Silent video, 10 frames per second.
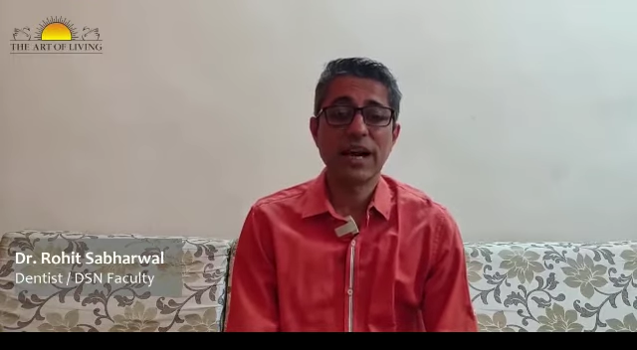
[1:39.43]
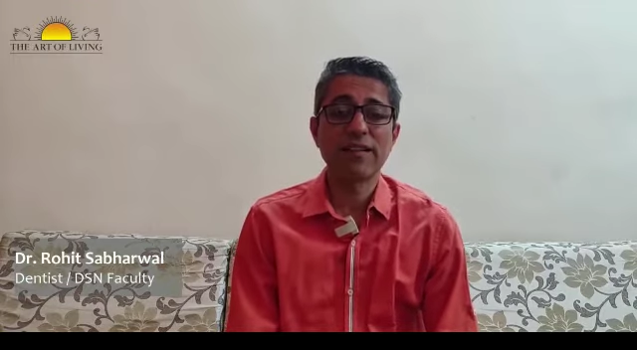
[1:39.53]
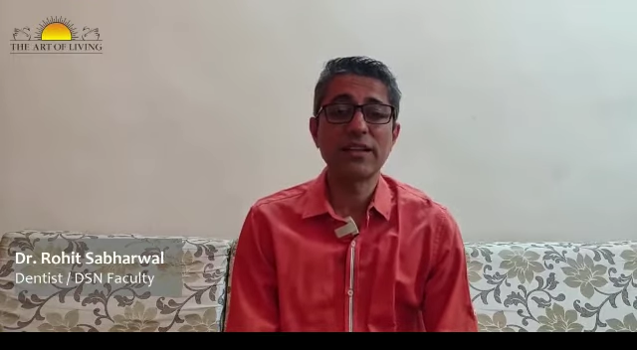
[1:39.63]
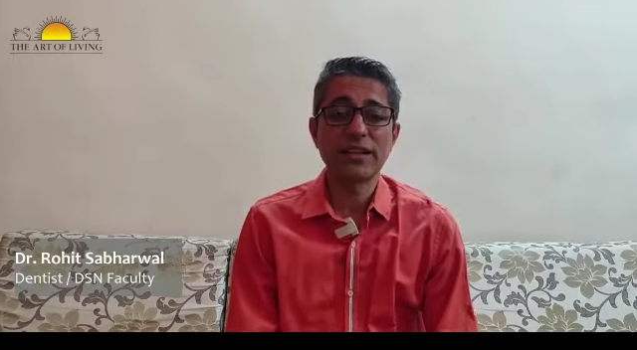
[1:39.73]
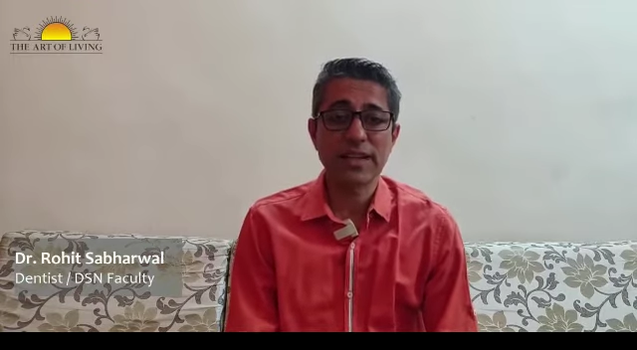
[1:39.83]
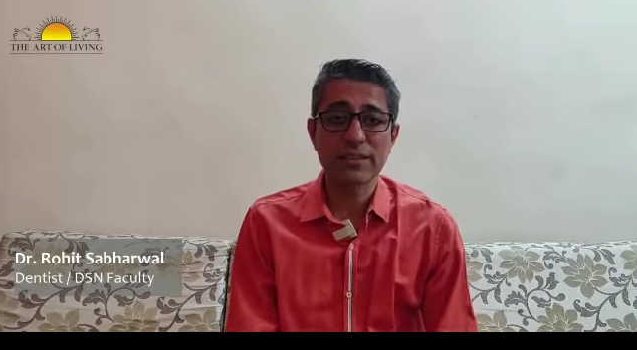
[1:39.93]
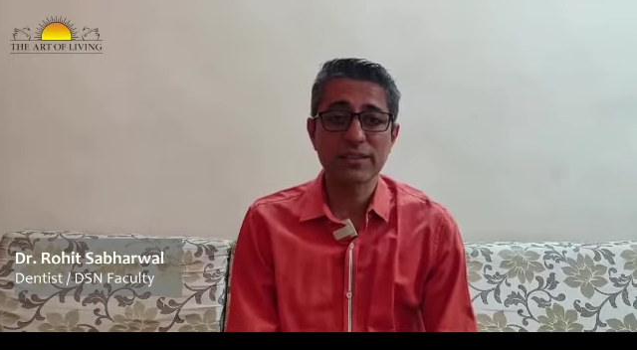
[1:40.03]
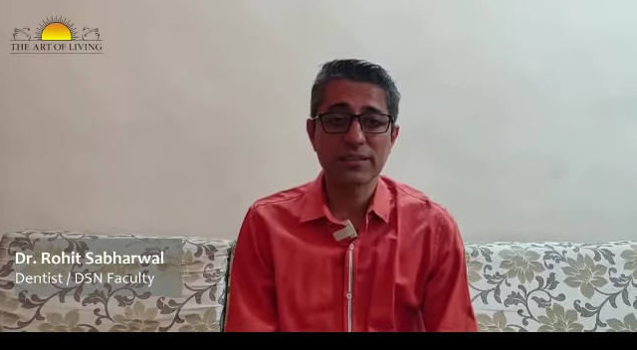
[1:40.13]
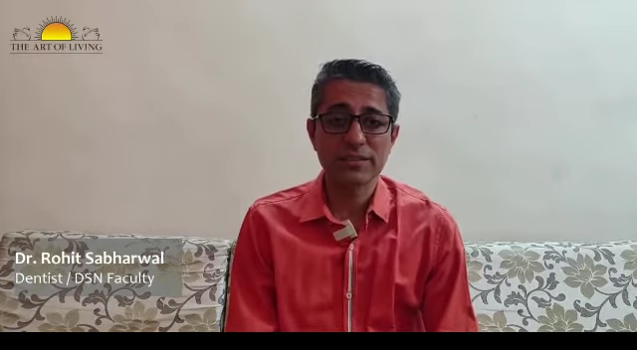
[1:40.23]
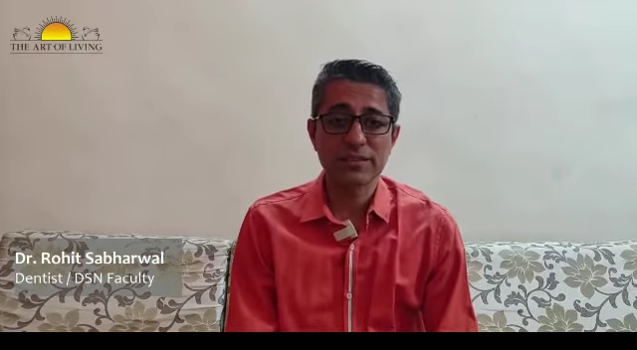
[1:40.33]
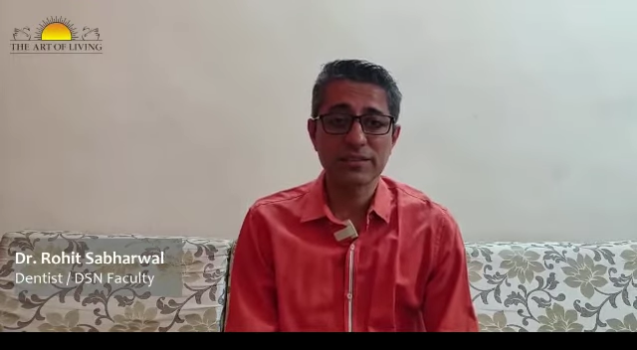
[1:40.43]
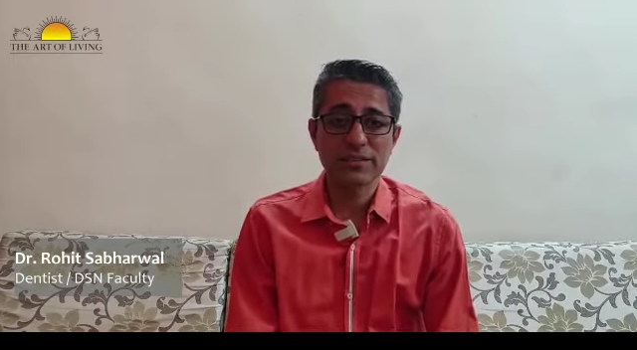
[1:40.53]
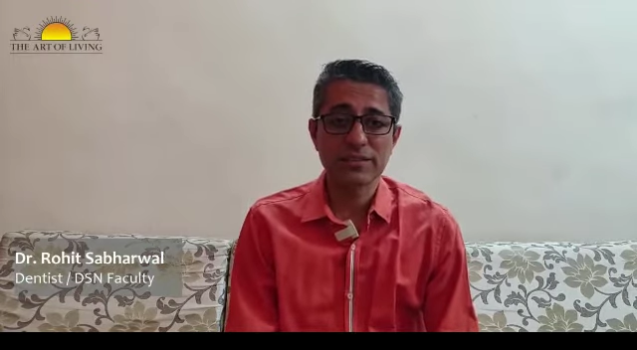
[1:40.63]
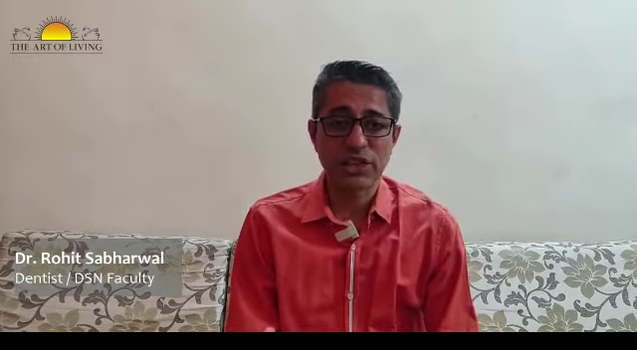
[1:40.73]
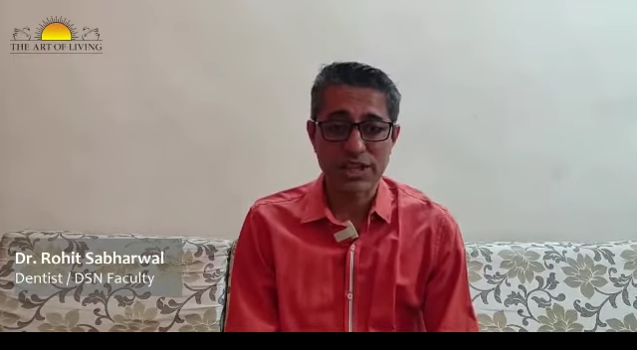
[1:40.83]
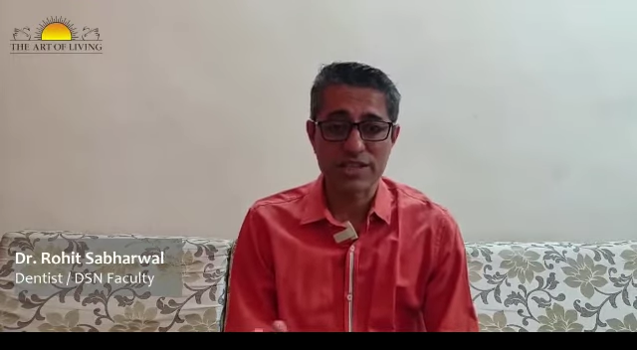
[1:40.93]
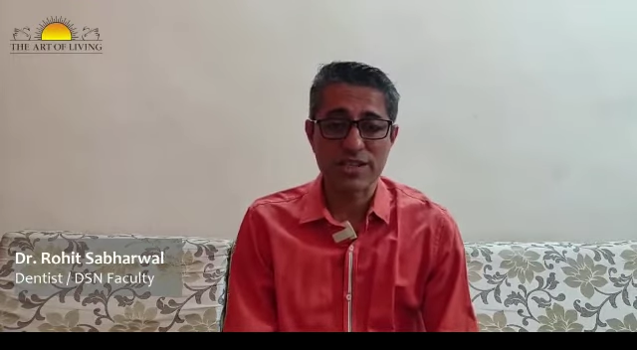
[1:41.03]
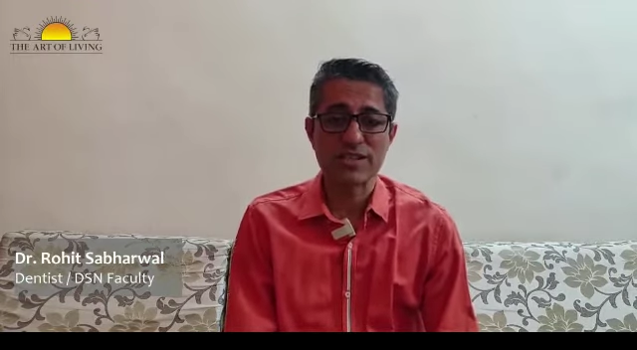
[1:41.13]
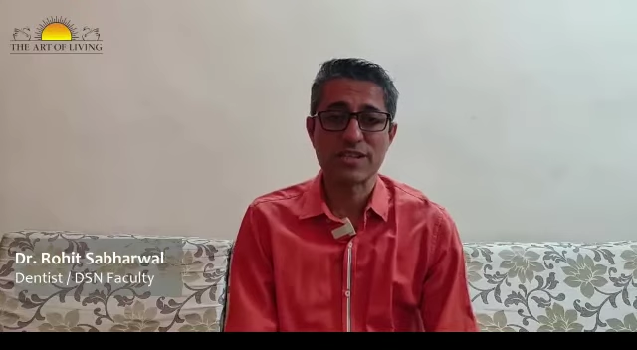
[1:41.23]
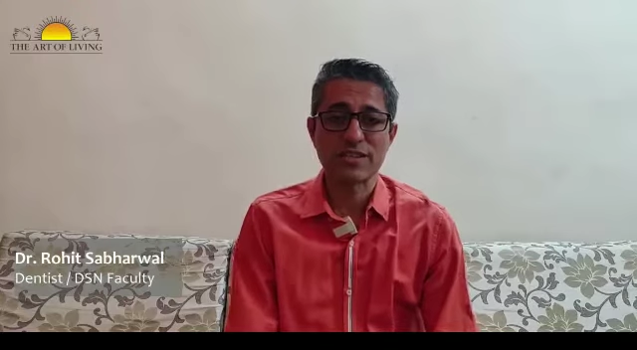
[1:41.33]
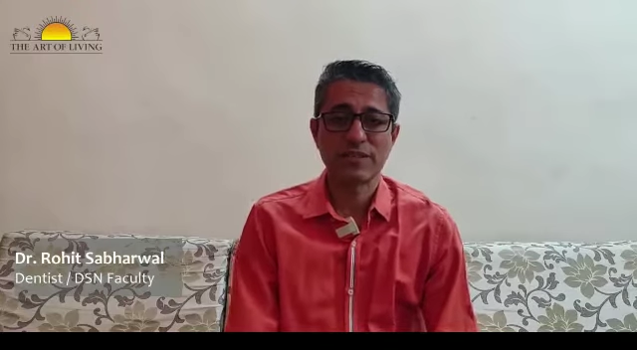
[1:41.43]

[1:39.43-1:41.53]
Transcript: I will take chances.